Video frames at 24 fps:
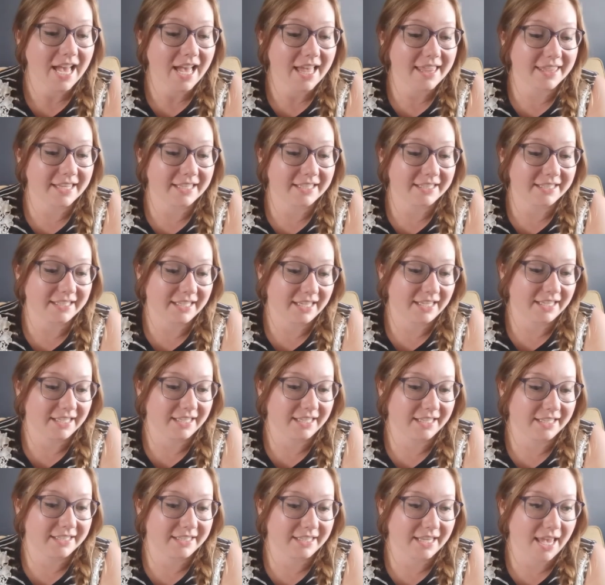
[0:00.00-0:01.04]
This
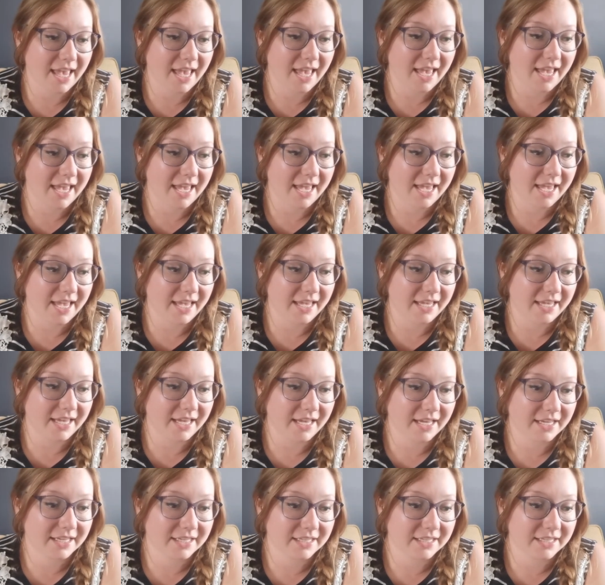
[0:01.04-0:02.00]
is a